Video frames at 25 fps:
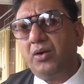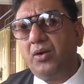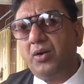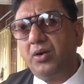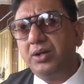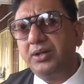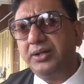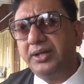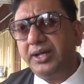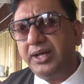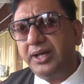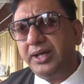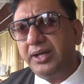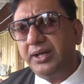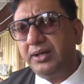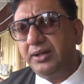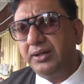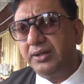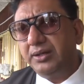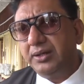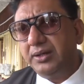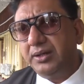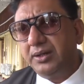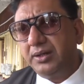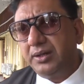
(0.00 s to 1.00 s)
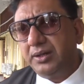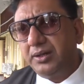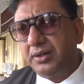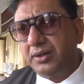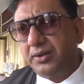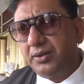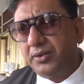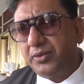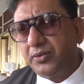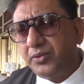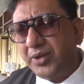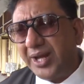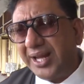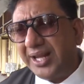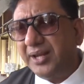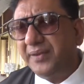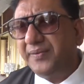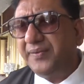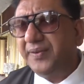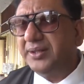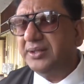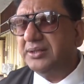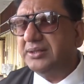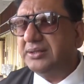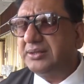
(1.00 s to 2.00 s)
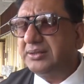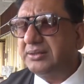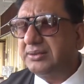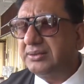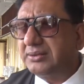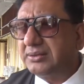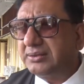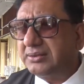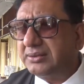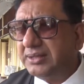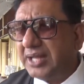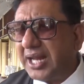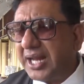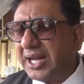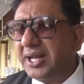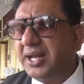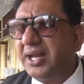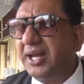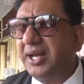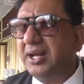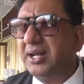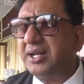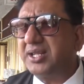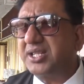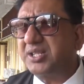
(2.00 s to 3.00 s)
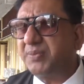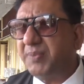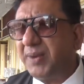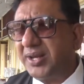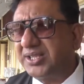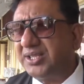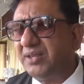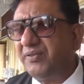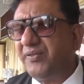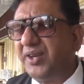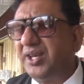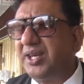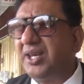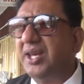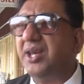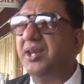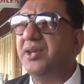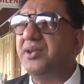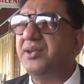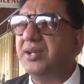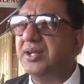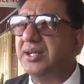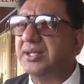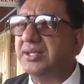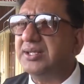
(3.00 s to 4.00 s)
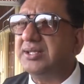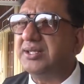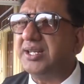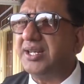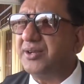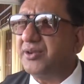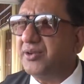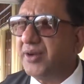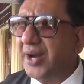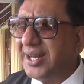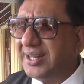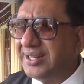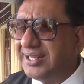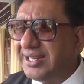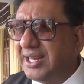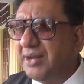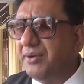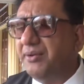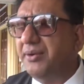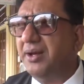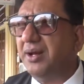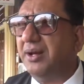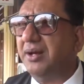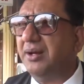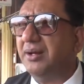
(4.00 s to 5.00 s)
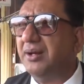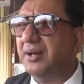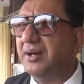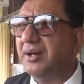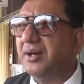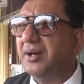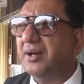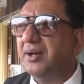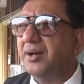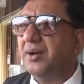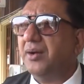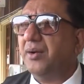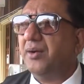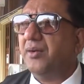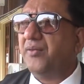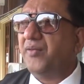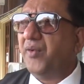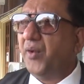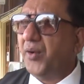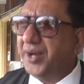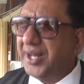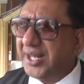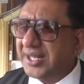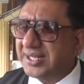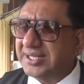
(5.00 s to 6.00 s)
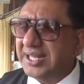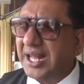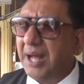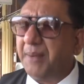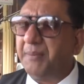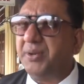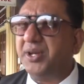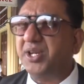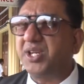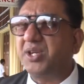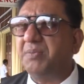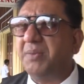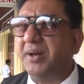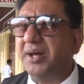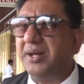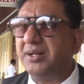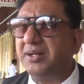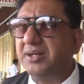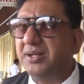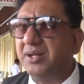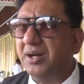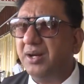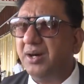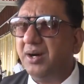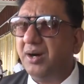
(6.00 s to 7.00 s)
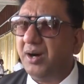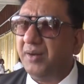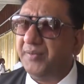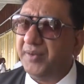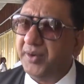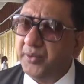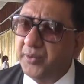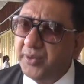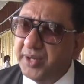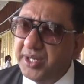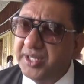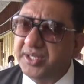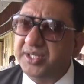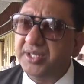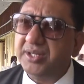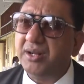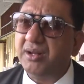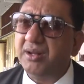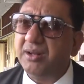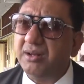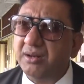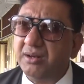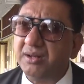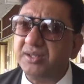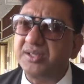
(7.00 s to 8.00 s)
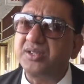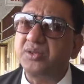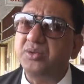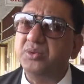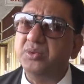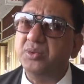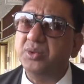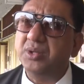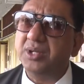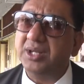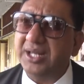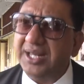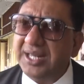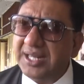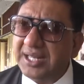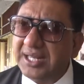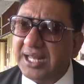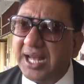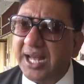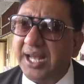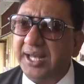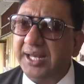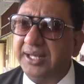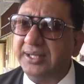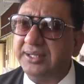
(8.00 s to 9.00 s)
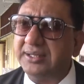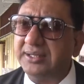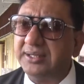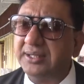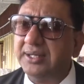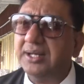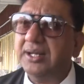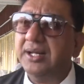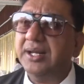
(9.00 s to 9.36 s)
all the relevant technical specifications and criteria for the establishment of a regional law school in Guyana.